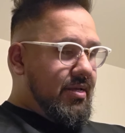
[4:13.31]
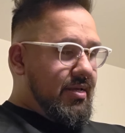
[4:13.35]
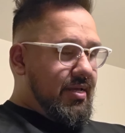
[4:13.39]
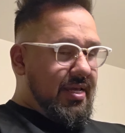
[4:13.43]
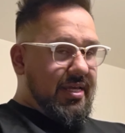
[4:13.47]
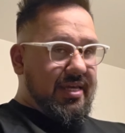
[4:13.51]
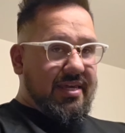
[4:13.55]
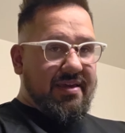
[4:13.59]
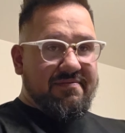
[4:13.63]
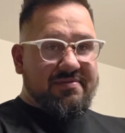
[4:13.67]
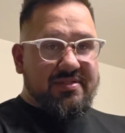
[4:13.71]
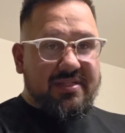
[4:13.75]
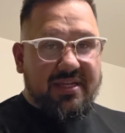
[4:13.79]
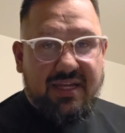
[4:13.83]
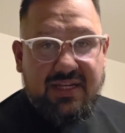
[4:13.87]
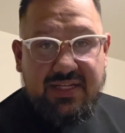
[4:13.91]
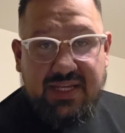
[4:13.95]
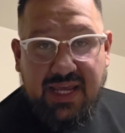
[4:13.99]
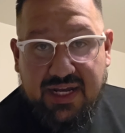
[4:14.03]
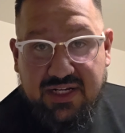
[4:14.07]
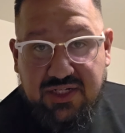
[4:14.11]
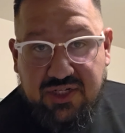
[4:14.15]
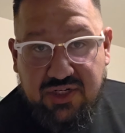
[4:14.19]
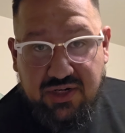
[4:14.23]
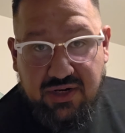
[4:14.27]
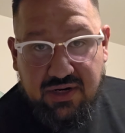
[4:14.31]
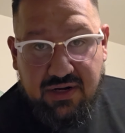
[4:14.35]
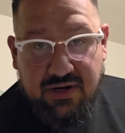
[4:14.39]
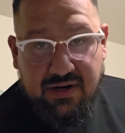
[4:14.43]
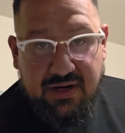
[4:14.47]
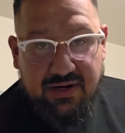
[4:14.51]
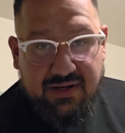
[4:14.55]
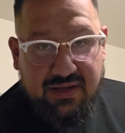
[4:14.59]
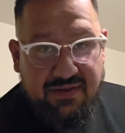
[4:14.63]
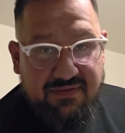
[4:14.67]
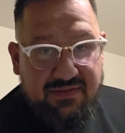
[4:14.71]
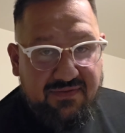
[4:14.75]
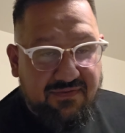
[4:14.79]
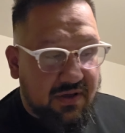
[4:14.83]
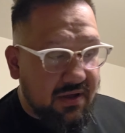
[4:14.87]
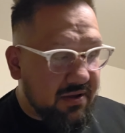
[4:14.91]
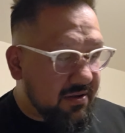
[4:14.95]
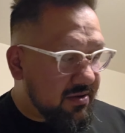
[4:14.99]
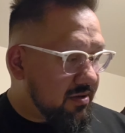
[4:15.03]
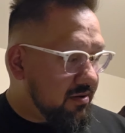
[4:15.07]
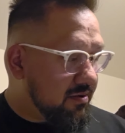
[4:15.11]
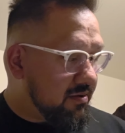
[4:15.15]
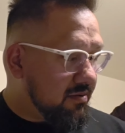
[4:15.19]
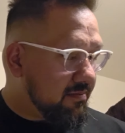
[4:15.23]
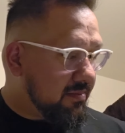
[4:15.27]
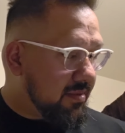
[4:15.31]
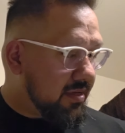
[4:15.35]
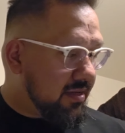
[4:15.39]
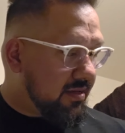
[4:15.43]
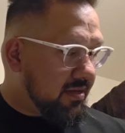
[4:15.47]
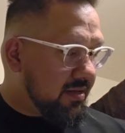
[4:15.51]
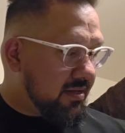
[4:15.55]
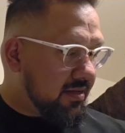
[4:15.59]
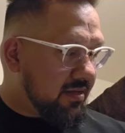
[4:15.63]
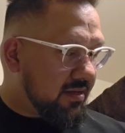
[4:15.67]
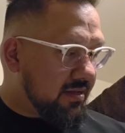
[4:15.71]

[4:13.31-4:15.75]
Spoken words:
It gives texture. It gives volume.